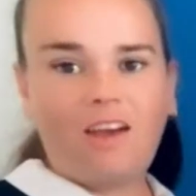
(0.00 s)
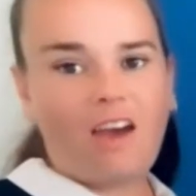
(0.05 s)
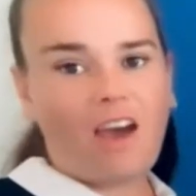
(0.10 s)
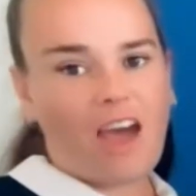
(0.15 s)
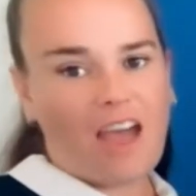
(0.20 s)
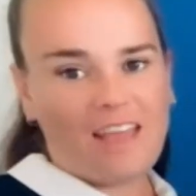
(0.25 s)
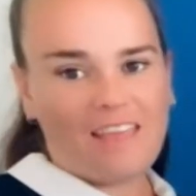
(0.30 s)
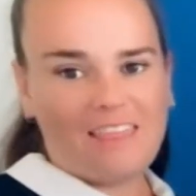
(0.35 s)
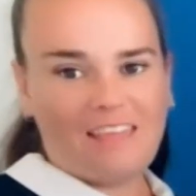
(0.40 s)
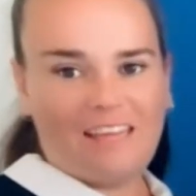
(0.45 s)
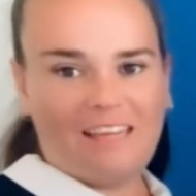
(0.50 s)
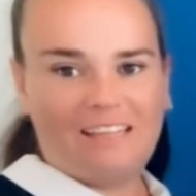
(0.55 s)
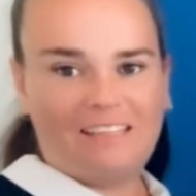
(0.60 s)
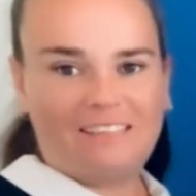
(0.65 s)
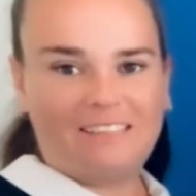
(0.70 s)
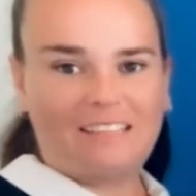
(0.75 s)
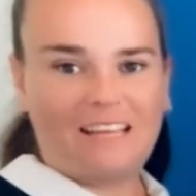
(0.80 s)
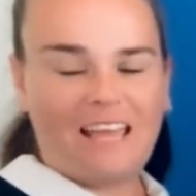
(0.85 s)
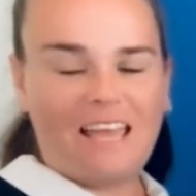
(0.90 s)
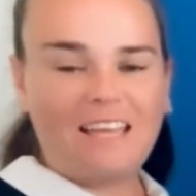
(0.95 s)
Hi there.
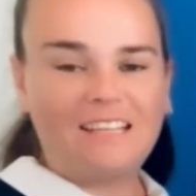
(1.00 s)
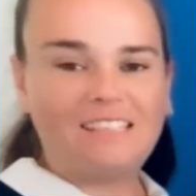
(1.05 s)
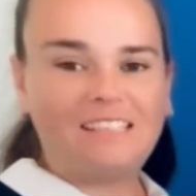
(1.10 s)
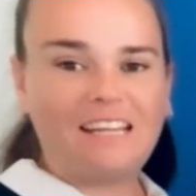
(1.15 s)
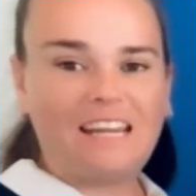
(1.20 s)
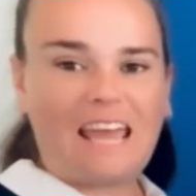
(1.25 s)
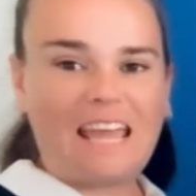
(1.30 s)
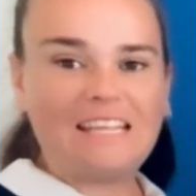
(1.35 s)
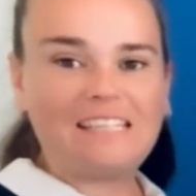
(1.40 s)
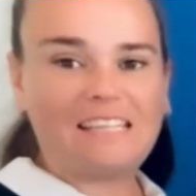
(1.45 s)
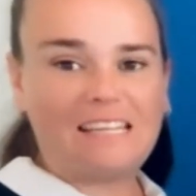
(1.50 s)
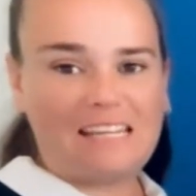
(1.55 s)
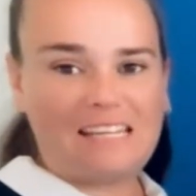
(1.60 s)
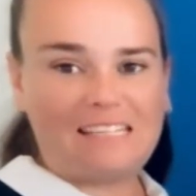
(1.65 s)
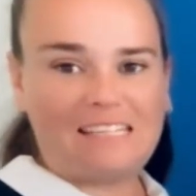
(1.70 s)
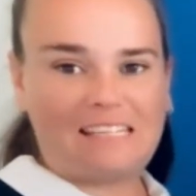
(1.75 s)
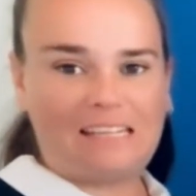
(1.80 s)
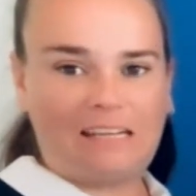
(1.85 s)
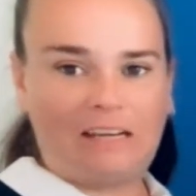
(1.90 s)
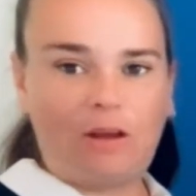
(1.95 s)
Today's
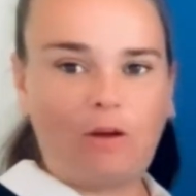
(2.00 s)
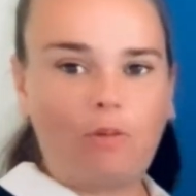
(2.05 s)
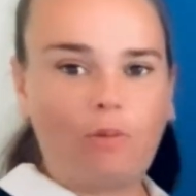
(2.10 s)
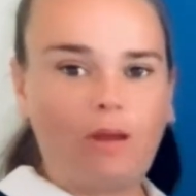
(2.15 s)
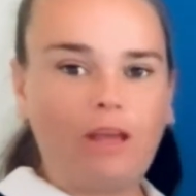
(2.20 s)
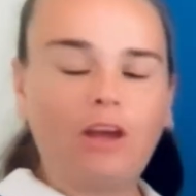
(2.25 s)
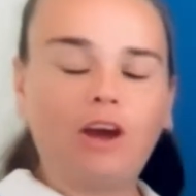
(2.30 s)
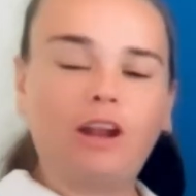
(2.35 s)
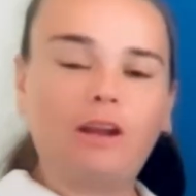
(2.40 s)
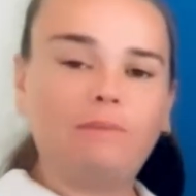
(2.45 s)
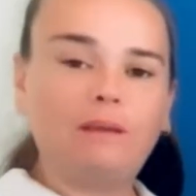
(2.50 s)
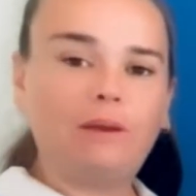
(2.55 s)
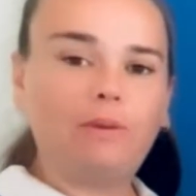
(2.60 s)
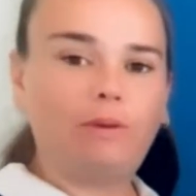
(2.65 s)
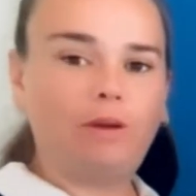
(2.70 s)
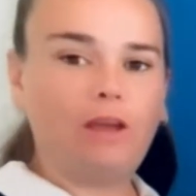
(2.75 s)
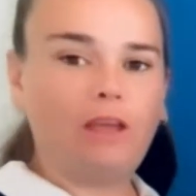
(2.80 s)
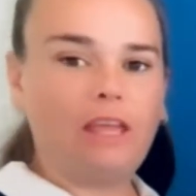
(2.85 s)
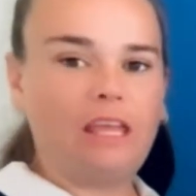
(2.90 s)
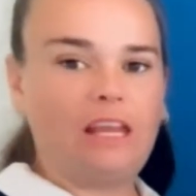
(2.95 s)
lesson we're going to be
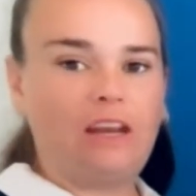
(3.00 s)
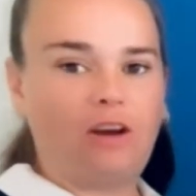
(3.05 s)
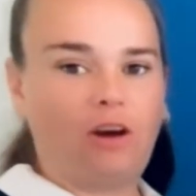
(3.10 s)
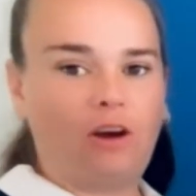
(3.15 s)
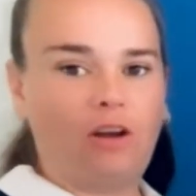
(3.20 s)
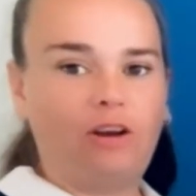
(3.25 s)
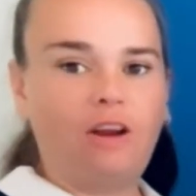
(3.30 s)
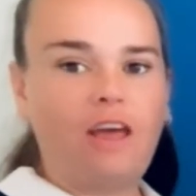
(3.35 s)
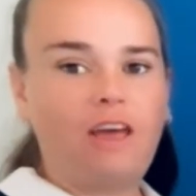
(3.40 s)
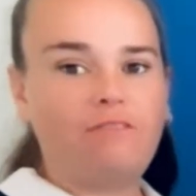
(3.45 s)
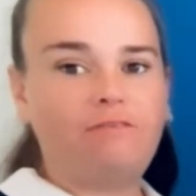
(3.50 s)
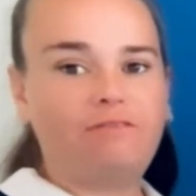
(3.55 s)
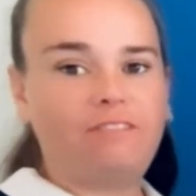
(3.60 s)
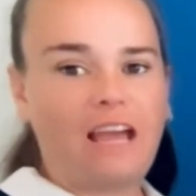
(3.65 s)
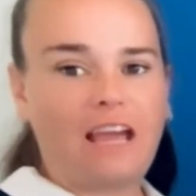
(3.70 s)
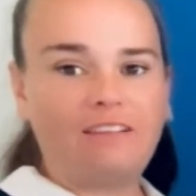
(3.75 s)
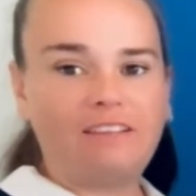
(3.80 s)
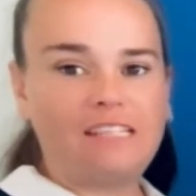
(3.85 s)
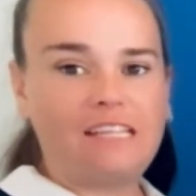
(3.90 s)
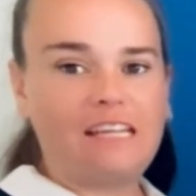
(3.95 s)
working on
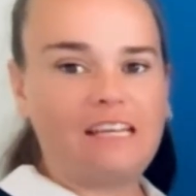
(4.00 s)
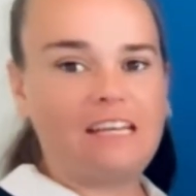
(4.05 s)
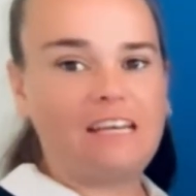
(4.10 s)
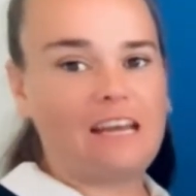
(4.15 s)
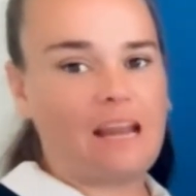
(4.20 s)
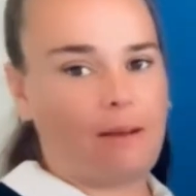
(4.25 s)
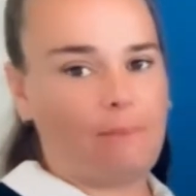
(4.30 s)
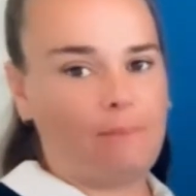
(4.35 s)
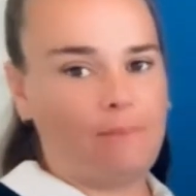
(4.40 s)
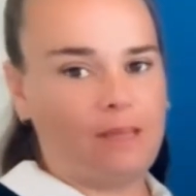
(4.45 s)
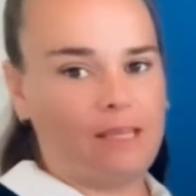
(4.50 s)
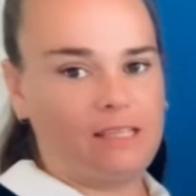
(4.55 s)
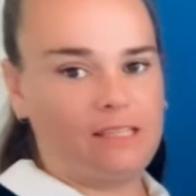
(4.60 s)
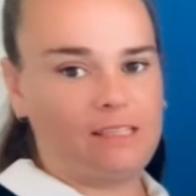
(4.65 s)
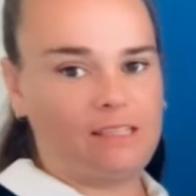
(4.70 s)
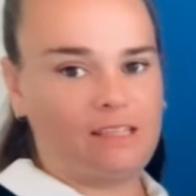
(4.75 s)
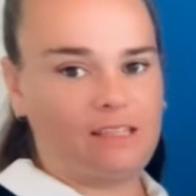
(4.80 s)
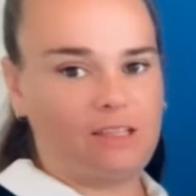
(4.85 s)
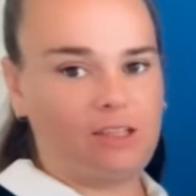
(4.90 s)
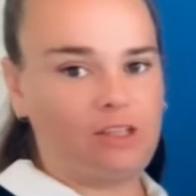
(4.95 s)
rounding numbers
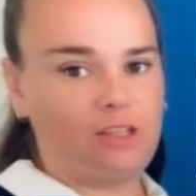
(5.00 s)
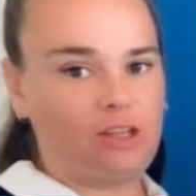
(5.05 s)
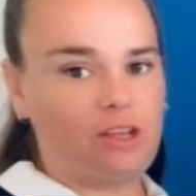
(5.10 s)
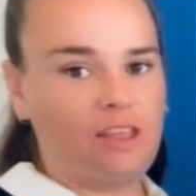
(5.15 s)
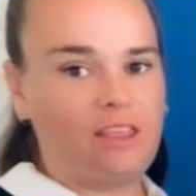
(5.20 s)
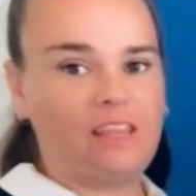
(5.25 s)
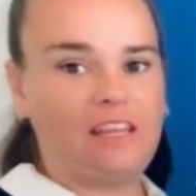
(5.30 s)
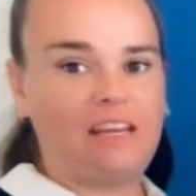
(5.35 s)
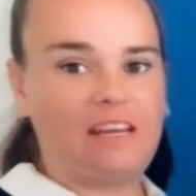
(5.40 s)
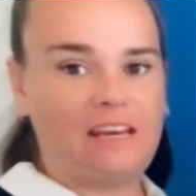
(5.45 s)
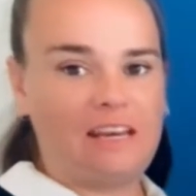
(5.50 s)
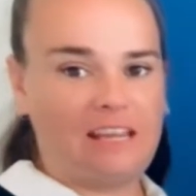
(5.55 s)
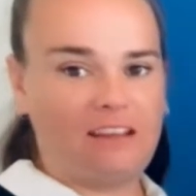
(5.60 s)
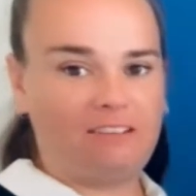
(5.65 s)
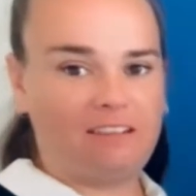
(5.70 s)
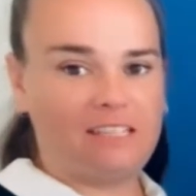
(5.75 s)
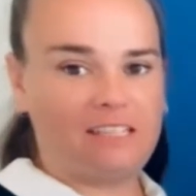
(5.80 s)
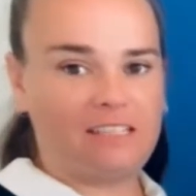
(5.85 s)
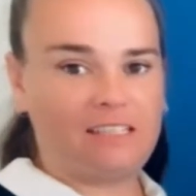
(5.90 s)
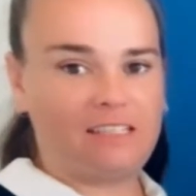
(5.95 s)
to the
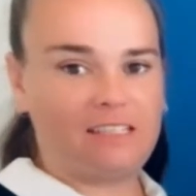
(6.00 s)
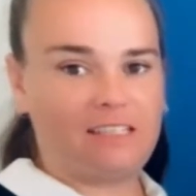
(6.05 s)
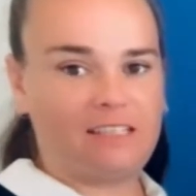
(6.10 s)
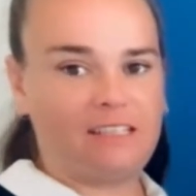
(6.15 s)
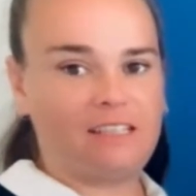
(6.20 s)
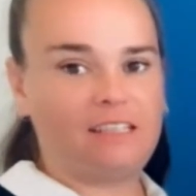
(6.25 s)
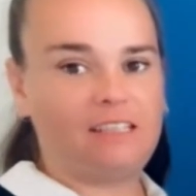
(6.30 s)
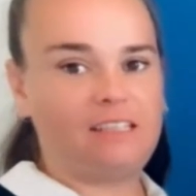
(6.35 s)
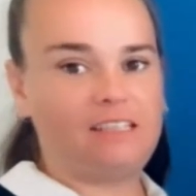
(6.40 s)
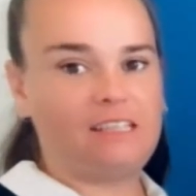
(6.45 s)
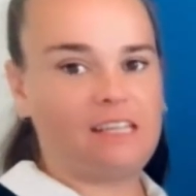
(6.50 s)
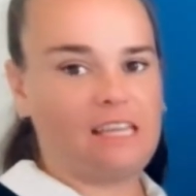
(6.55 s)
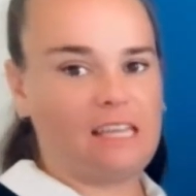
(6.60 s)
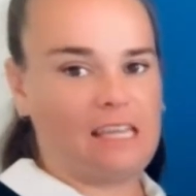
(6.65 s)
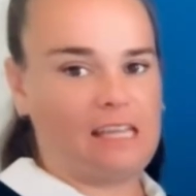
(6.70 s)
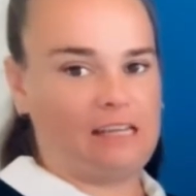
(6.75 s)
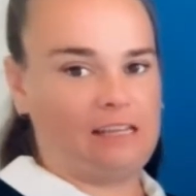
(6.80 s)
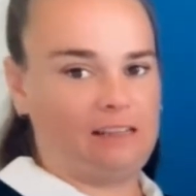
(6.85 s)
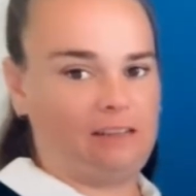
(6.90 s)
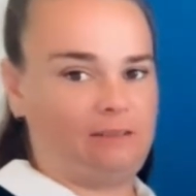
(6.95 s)
nearest
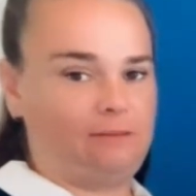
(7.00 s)
10.